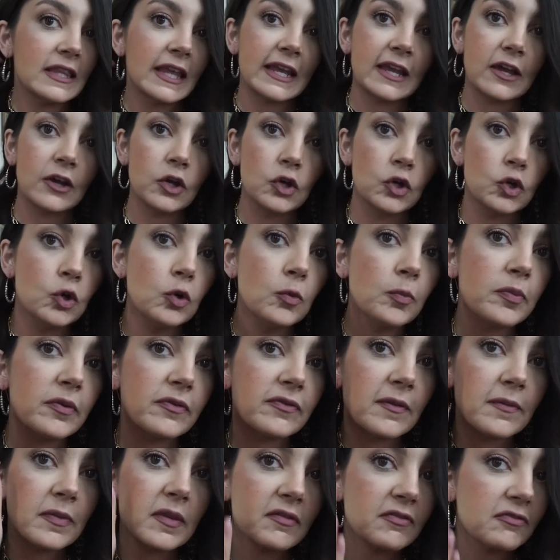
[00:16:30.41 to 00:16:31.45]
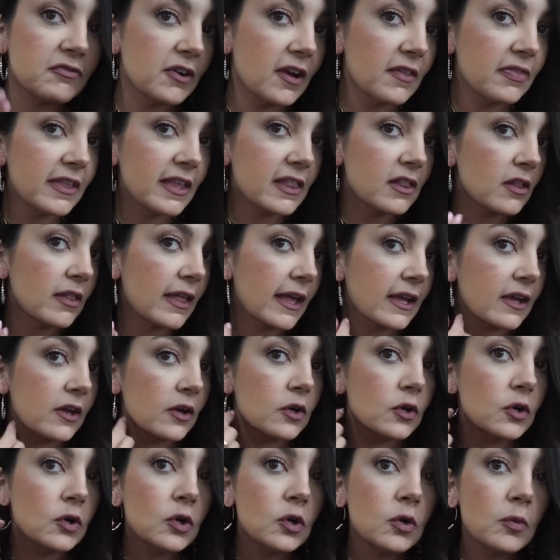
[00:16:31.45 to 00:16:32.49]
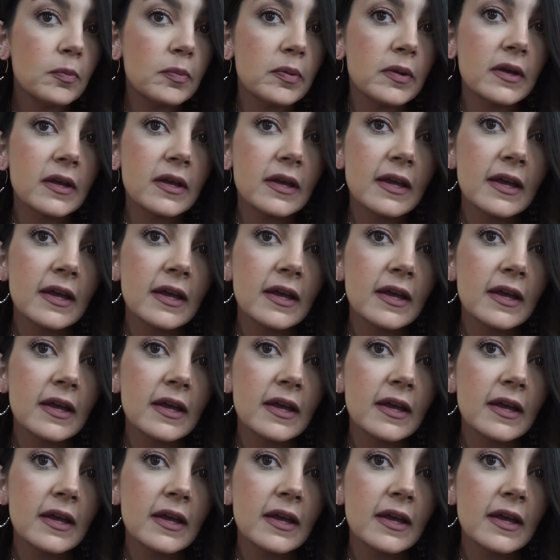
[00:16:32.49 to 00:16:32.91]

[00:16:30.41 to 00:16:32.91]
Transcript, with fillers: like a hoop from the front. They look like a hoop.